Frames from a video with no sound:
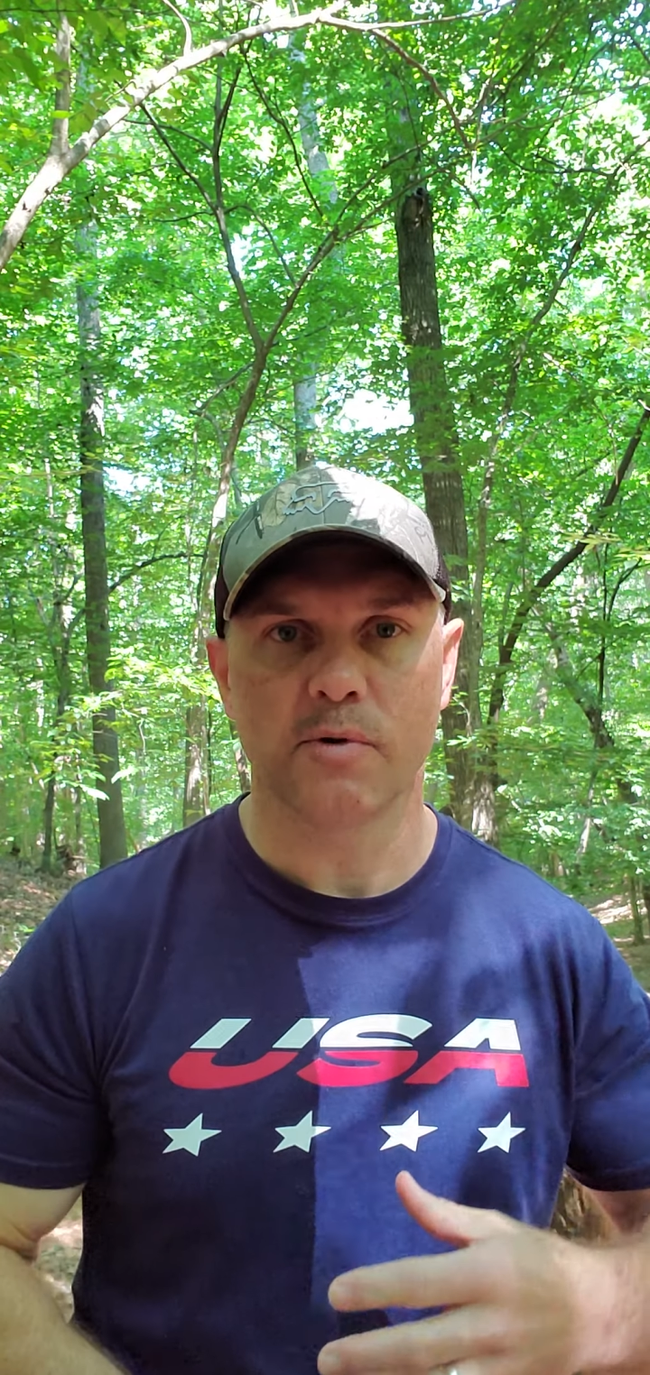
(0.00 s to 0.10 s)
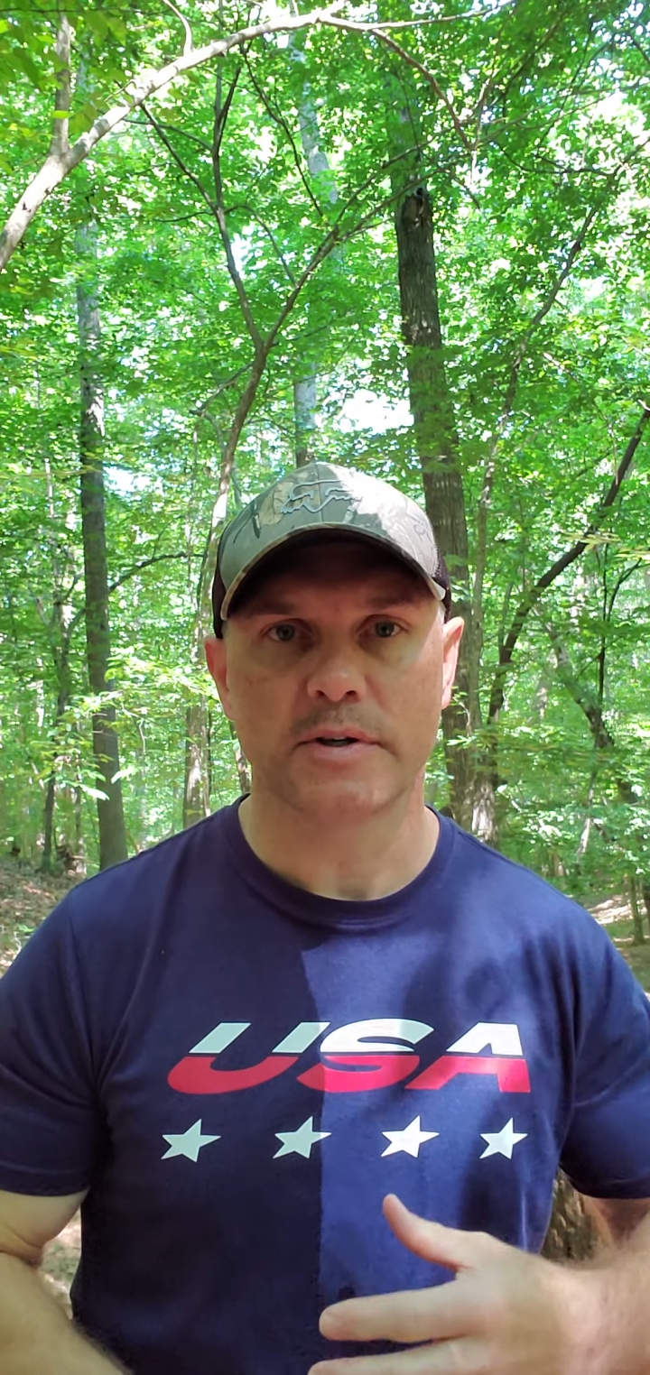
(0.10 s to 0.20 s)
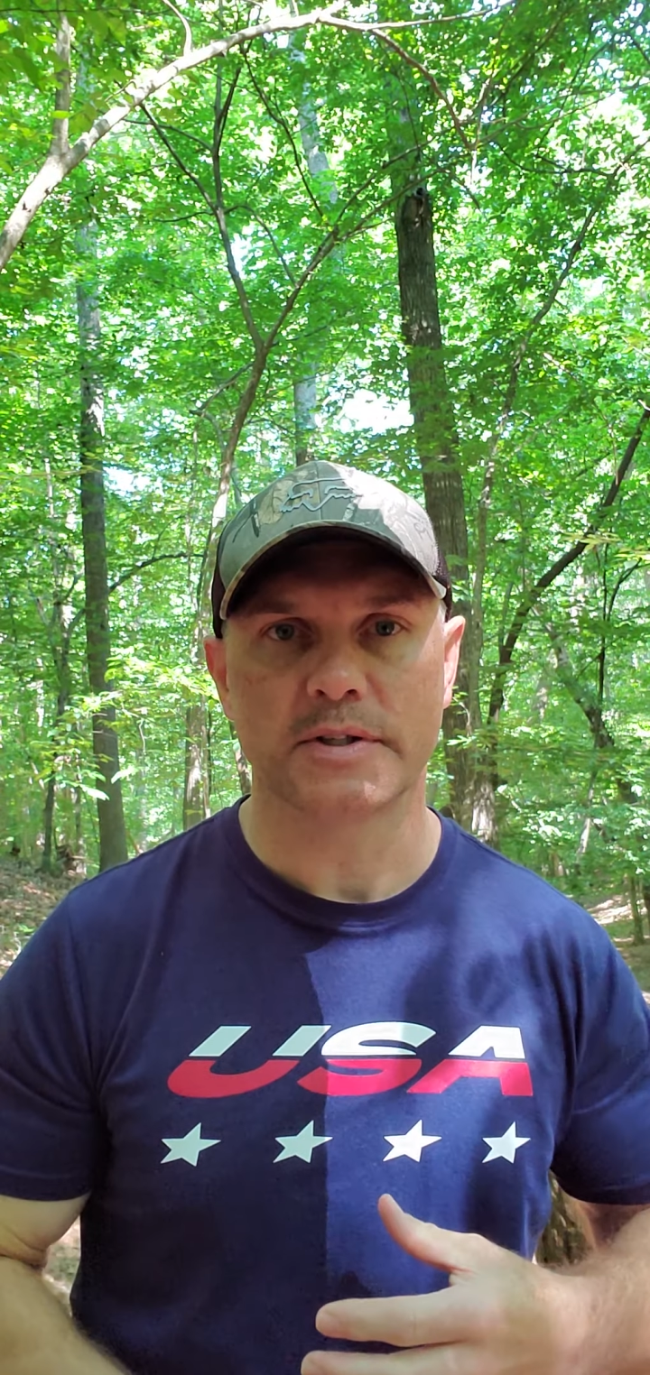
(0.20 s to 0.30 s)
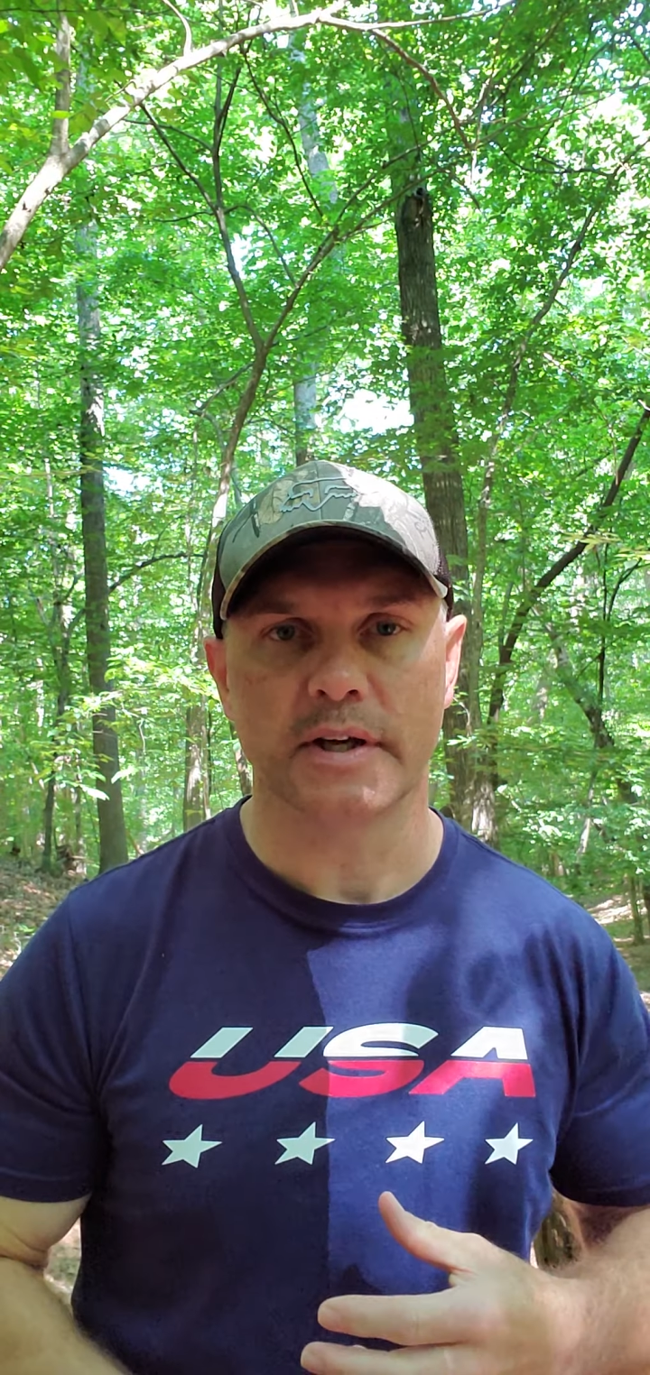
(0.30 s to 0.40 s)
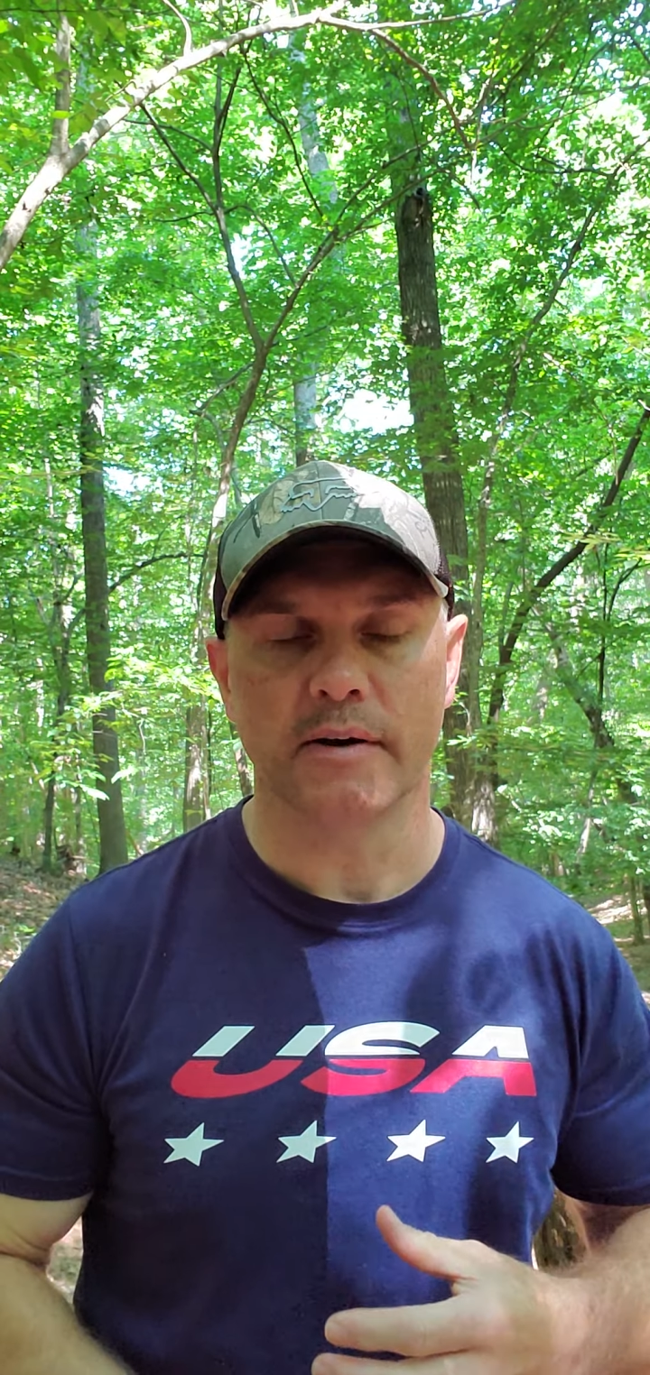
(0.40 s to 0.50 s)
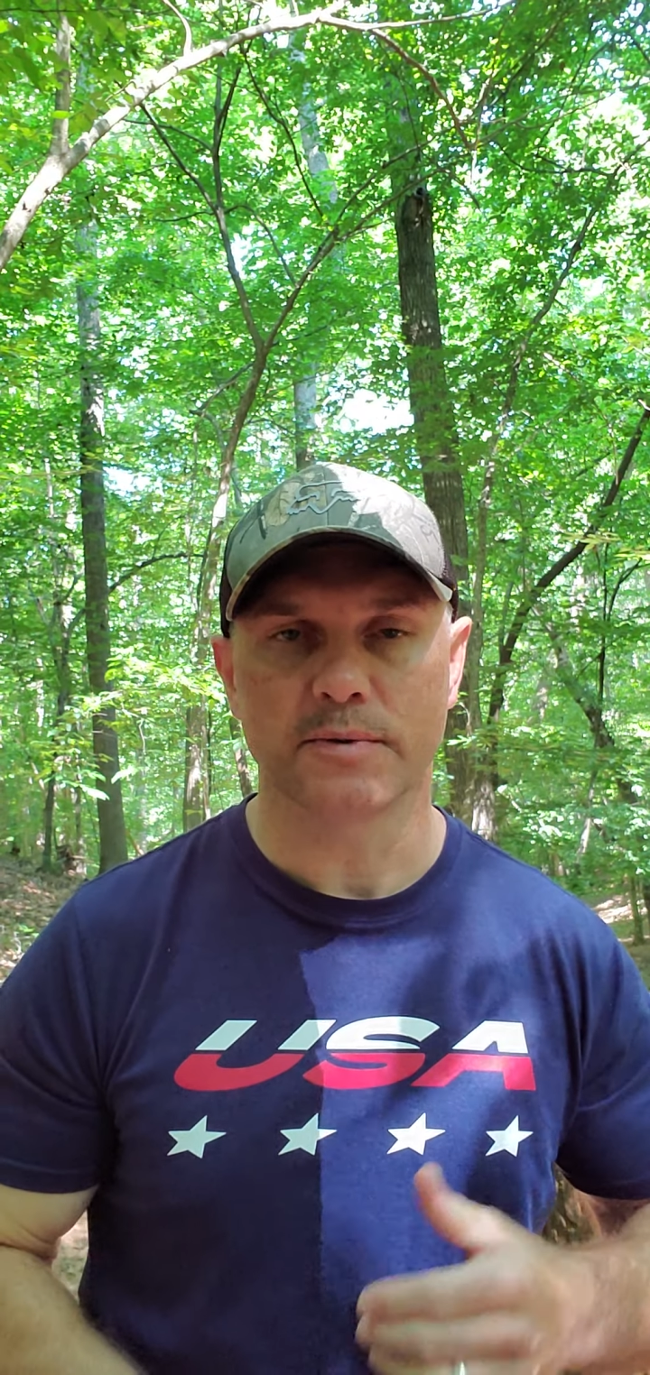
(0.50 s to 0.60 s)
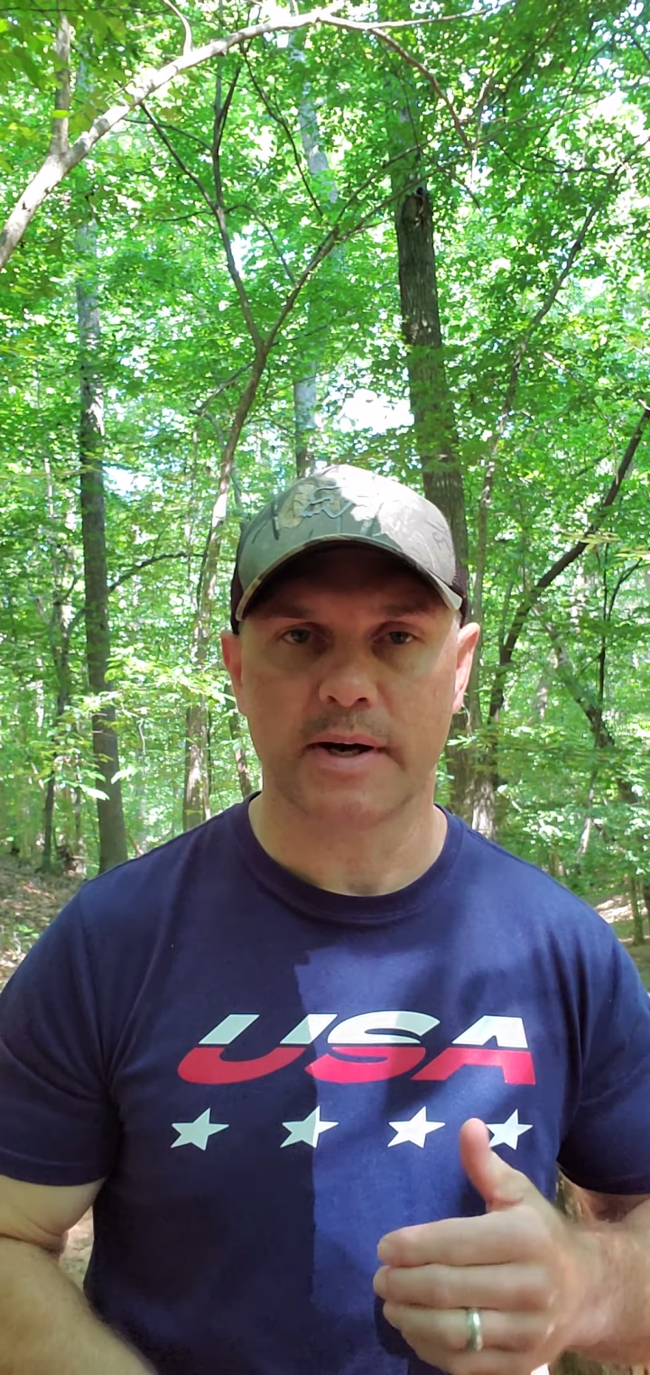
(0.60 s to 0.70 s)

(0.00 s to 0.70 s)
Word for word: ourselves,